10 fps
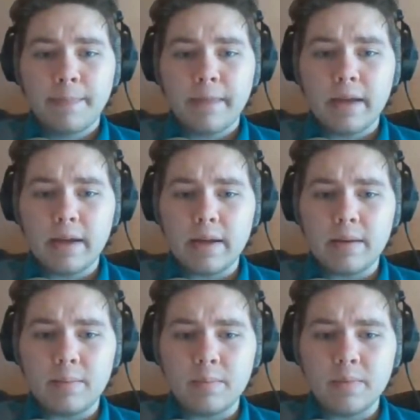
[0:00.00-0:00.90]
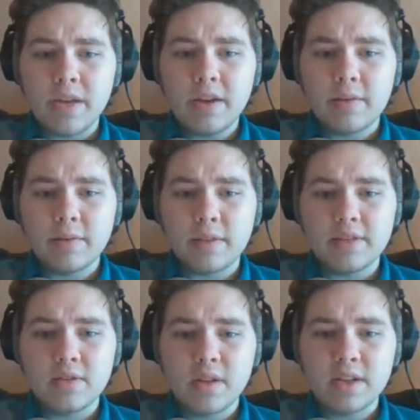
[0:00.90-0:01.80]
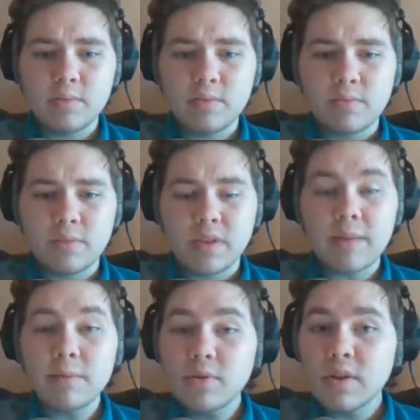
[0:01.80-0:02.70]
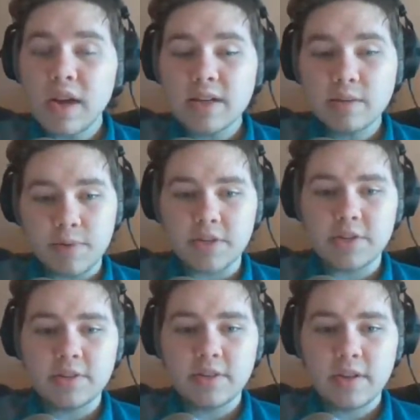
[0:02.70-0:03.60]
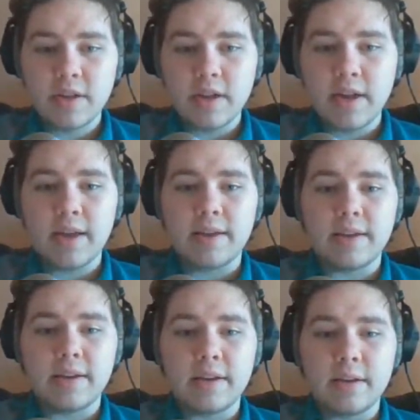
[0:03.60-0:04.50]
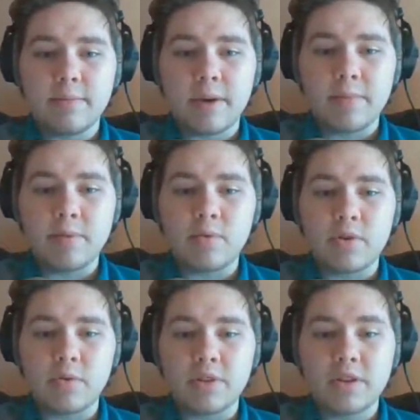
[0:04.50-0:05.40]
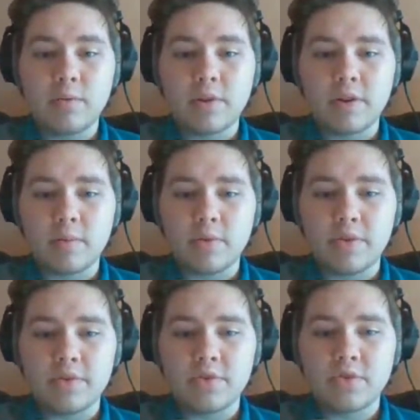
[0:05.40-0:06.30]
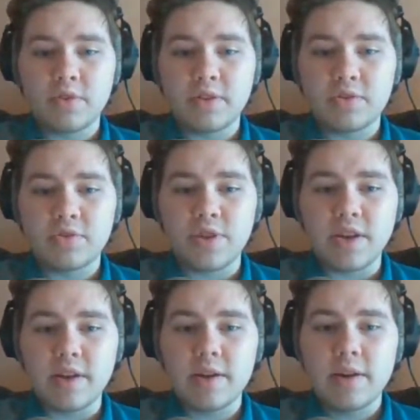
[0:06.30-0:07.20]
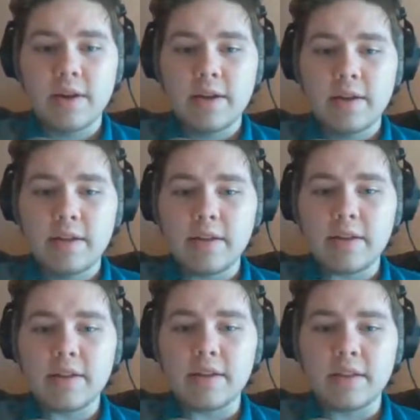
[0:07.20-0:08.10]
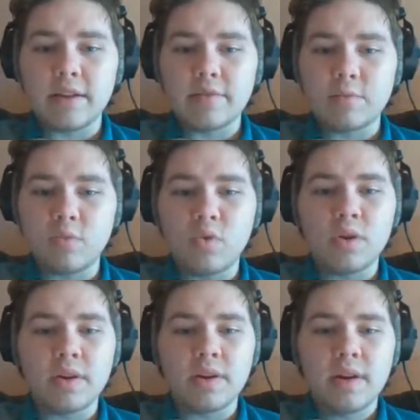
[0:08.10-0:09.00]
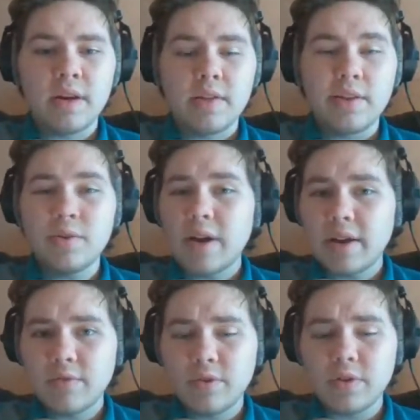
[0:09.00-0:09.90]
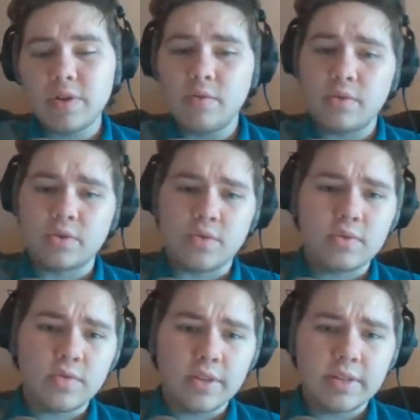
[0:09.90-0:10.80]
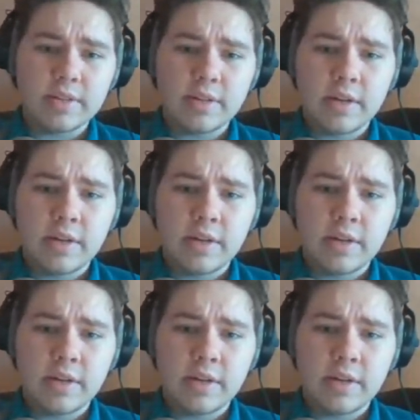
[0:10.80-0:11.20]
yeah, these are the light blue glass mages, and you might be wondering what they're working on. Well, they're destroying this tree. They have some wood. They do not have very good resourcefulness.